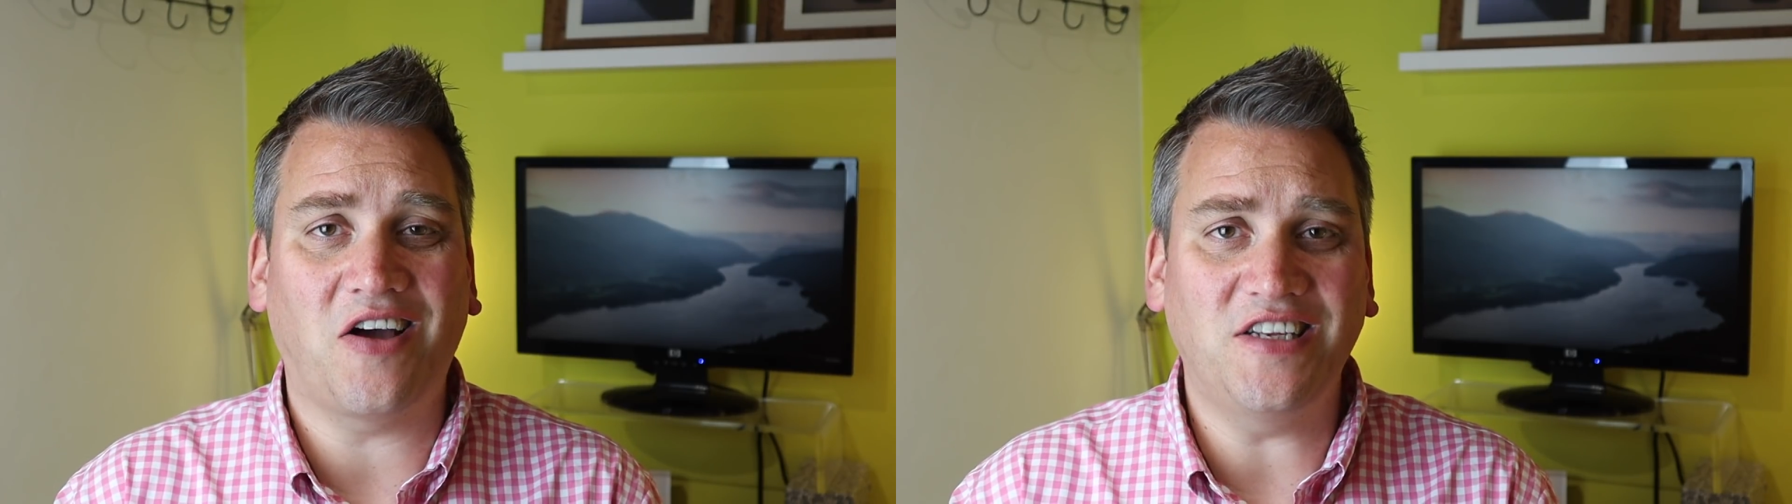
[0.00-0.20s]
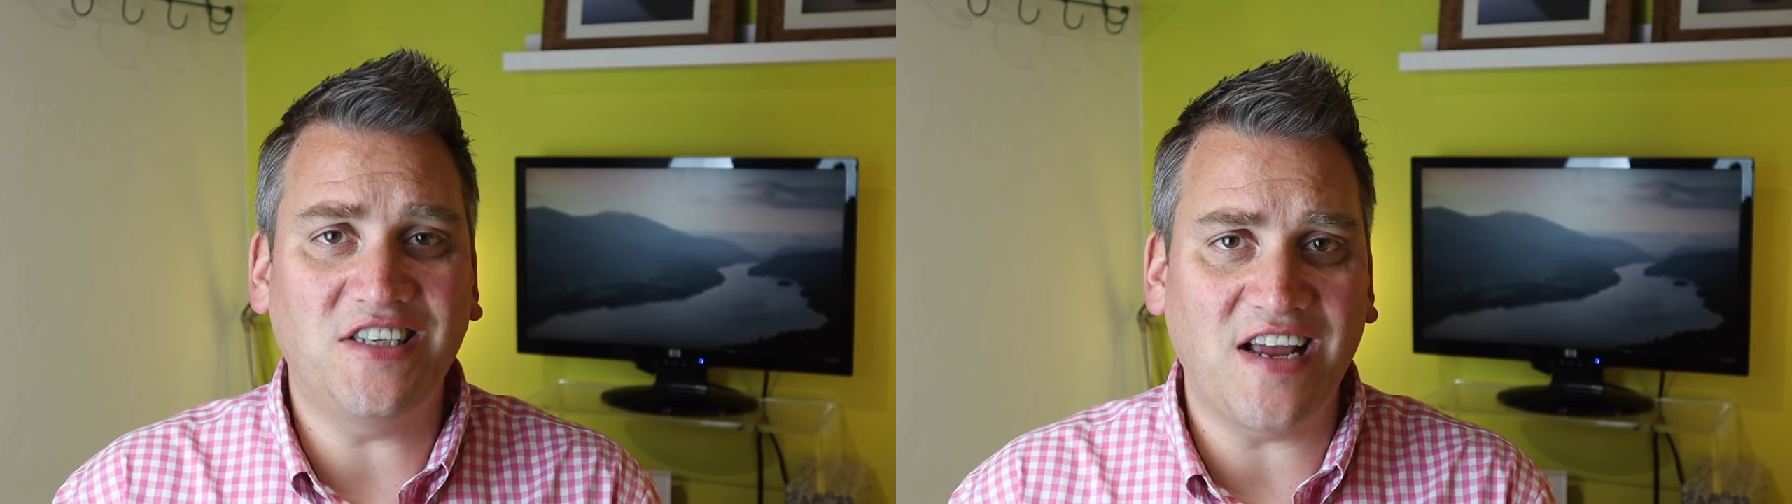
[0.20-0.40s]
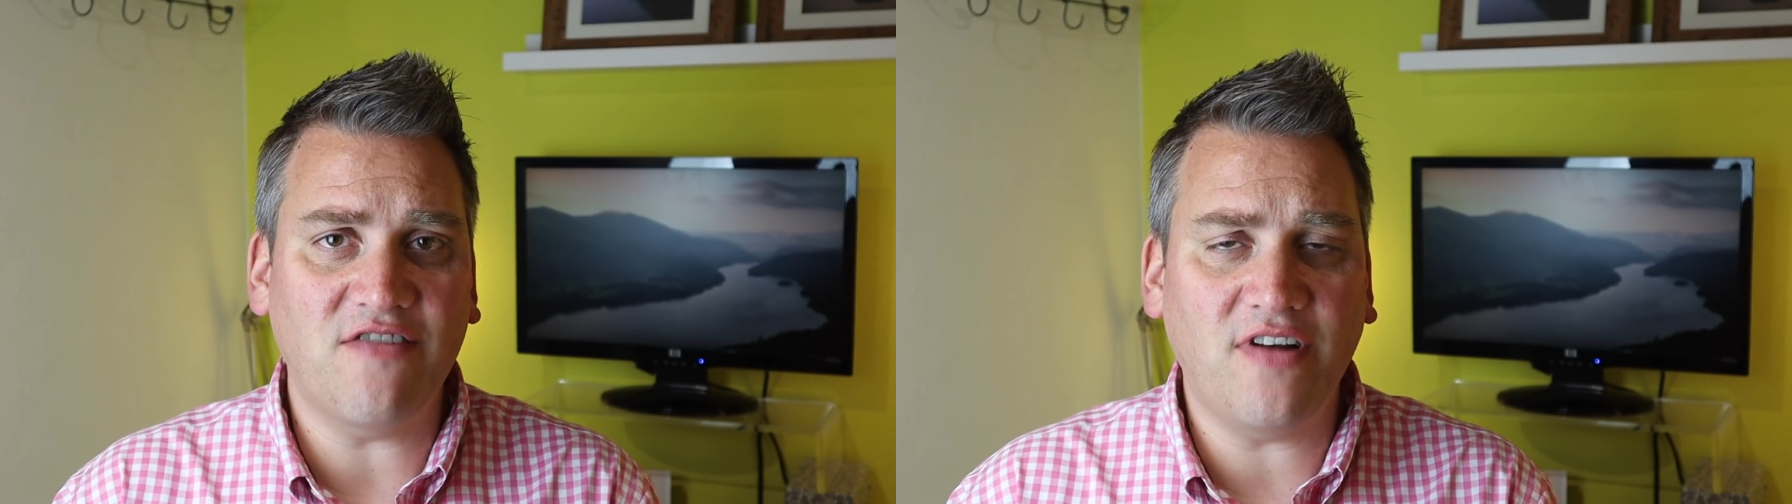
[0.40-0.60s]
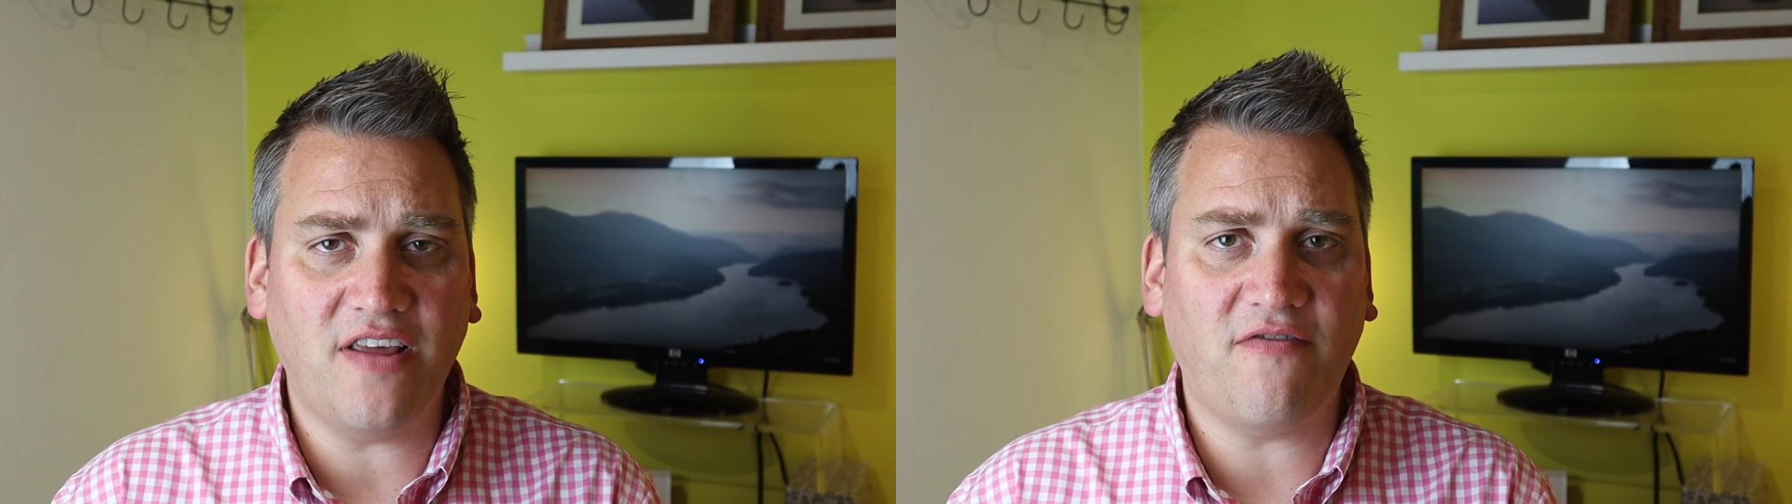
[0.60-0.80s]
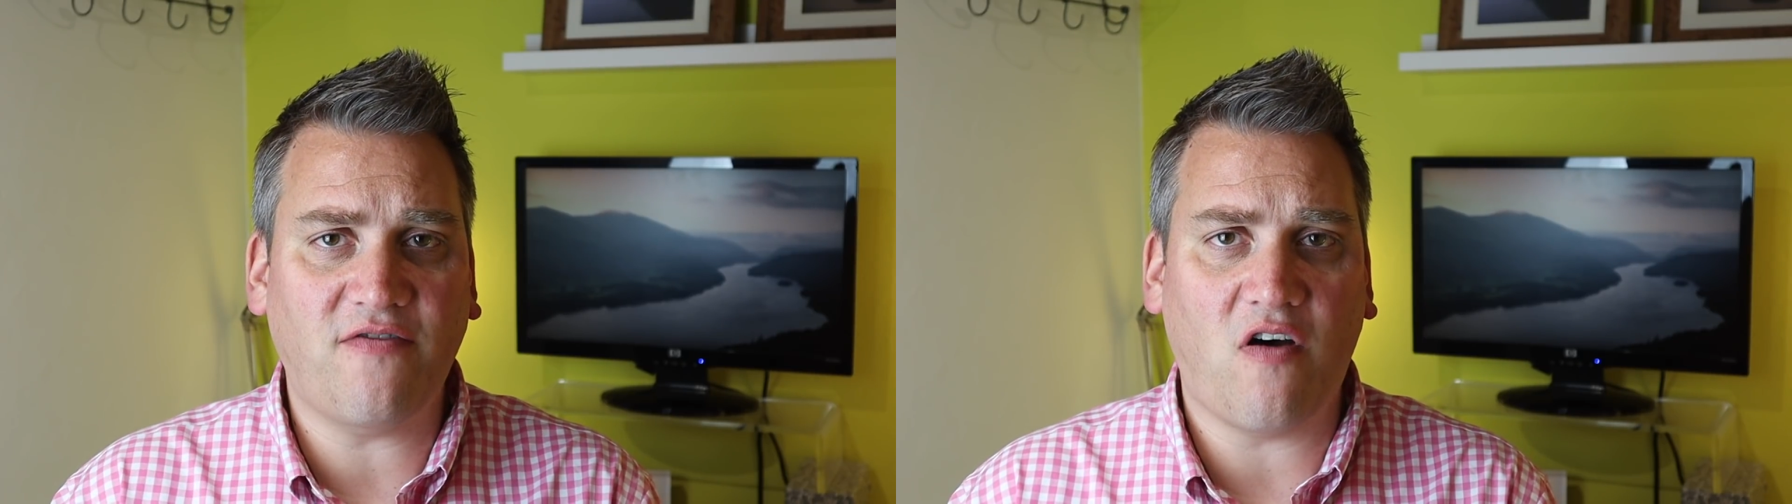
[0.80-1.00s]
I
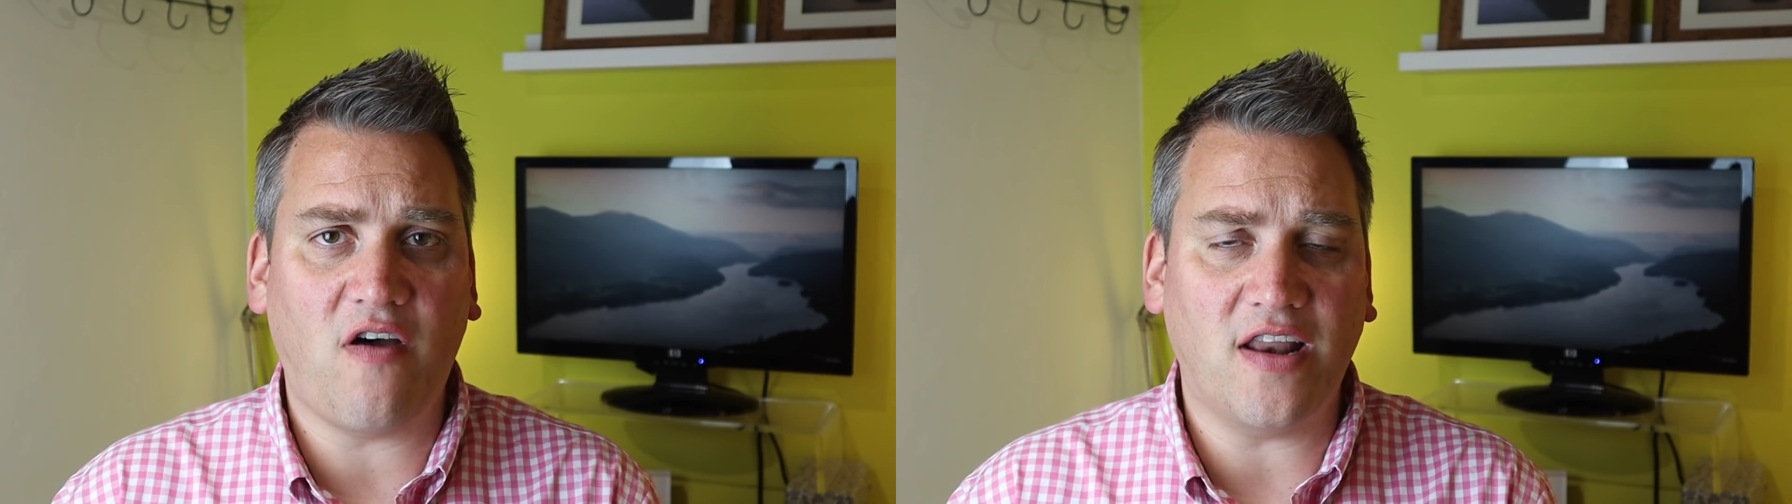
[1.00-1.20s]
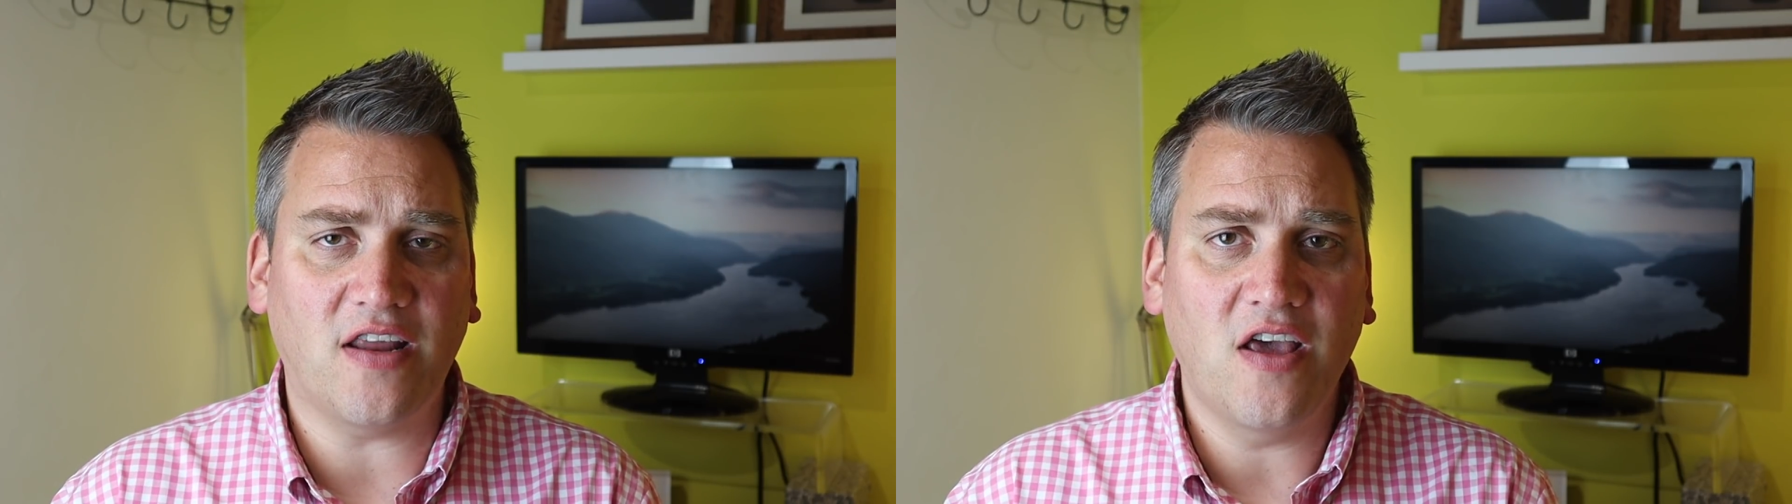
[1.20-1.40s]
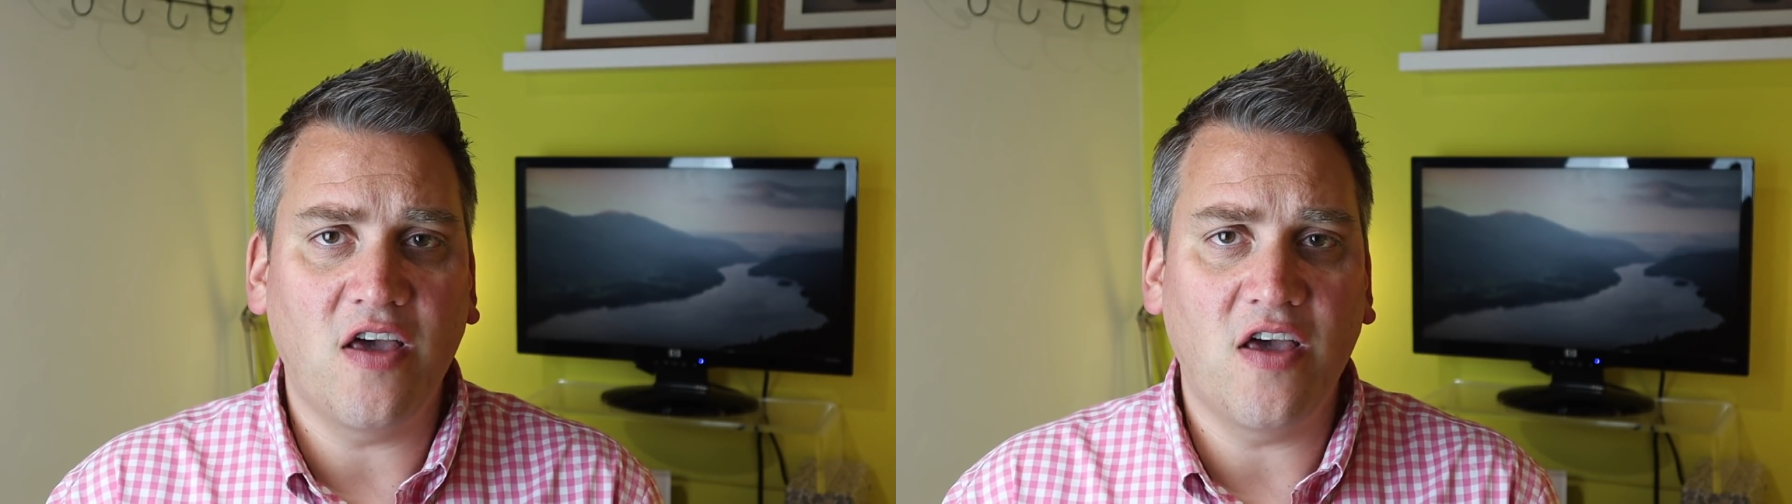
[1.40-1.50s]
generally find